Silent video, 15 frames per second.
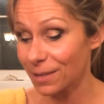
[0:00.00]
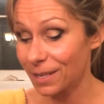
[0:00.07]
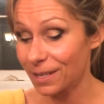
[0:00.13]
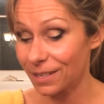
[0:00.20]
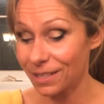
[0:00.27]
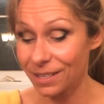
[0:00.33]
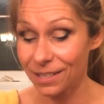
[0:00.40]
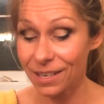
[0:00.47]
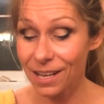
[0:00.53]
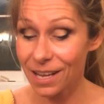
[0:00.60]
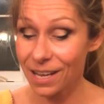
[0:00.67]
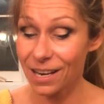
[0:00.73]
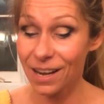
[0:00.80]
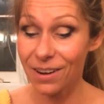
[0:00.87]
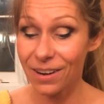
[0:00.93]
only onion,
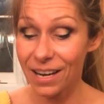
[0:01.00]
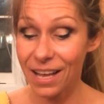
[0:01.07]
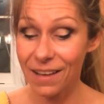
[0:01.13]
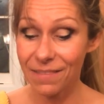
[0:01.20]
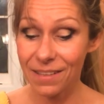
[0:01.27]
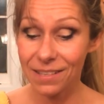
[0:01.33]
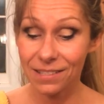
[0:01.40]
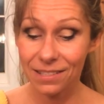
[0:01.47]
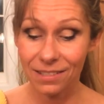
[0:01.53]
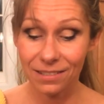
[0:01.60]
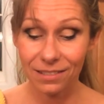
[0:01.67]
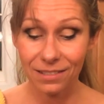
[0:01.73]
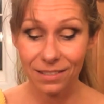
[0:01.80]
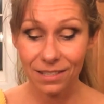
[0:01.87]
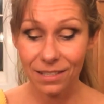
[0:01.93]
and I already have these
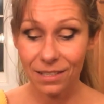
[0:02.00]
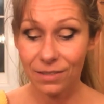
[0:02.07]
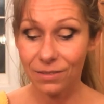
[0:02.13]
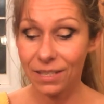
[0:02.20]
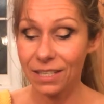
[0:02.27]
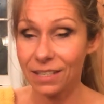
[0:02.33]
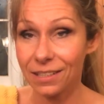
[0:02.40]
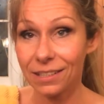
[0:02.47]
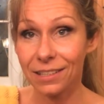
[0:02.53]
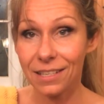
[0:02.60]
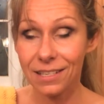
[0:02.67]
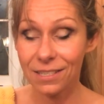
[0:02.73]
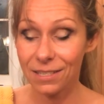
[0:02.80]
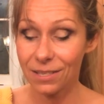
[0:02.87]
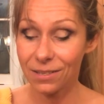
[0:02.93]
little green
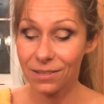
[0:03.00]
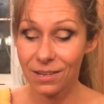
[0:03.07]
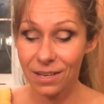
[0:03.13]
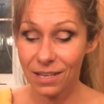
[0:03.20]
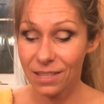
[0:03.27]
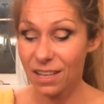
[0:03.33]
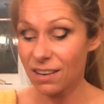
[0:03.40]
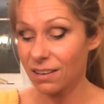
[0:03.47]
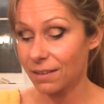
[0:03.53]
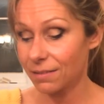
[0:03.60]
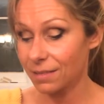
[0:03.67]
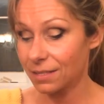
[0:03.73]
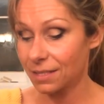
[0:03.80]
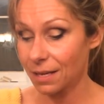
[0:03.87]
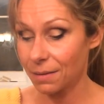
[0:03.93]
onions, so that'll
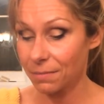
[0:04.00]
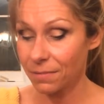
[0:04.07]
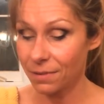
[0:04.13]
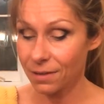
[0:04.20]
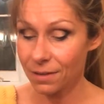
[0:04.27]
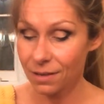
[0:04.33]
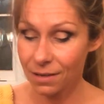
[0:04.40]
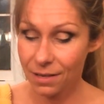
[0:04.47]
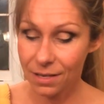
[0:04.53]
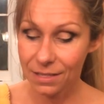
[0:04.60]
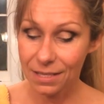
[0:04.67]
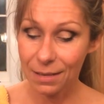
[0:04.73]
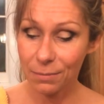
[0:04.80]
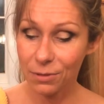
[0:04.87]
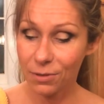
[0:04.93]
give the same
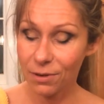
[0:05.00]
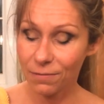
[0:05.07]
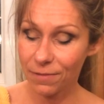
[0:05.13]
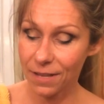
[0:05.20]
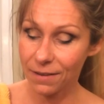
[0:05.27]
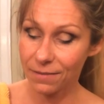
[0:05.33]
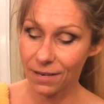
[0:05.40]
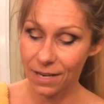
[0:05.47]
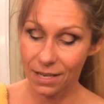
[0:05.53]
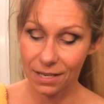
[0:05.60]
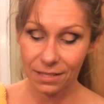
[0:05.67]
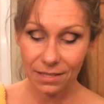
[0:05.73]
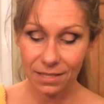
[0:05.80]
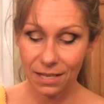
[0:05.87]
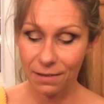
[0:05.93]
sort of flavor
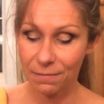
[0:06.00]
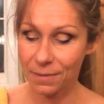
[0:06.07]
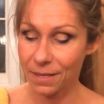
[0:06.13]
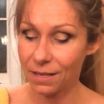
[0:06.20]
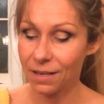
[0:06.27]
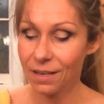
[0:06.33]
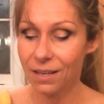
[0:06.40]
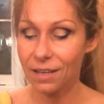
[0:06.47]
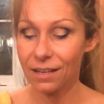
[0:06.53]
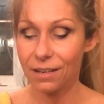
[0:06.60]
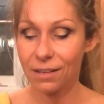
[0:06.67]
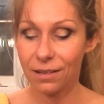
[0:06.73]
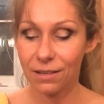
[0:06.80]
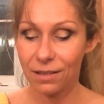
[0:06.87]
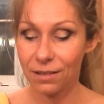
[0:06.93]
and save me an
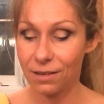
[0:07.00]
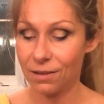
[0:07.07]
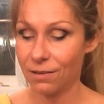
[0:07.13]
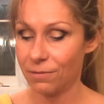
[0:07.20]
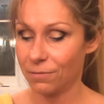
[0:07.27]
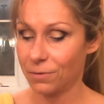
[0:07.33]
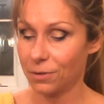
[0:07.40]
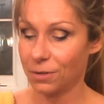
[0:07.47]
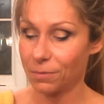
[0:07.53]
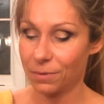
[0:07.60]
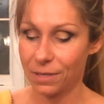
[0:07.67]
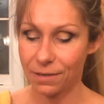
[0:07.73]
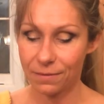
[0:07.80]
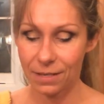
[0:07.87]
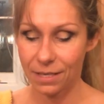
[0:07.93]
onion for
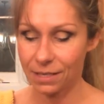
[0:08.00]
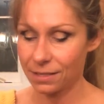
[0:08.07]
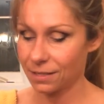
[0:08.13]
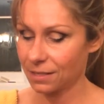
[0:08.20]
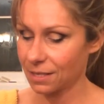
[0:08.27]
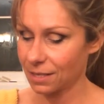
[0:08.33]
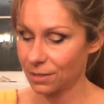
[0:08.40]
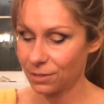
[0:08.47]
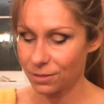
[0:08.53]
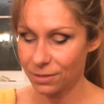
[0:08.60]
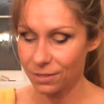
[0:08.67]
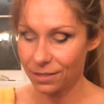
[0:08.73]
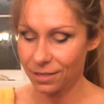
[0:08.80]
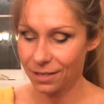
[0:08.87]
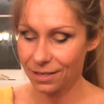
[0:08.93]
whatever I decide to
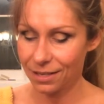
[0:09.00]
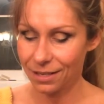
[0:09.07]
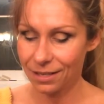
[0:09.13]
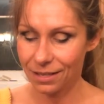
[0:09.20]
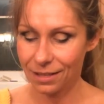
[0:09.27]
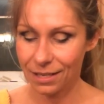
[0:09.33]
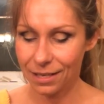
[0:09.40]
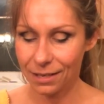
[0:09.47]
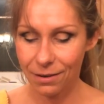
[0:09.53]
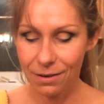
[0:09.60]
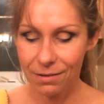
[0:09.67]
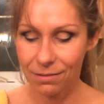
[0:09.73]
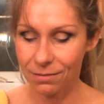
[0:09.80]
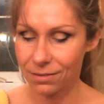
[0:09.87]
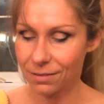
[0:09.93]
put later
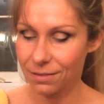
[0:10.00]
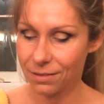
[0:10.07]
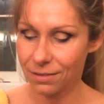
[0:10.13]
on.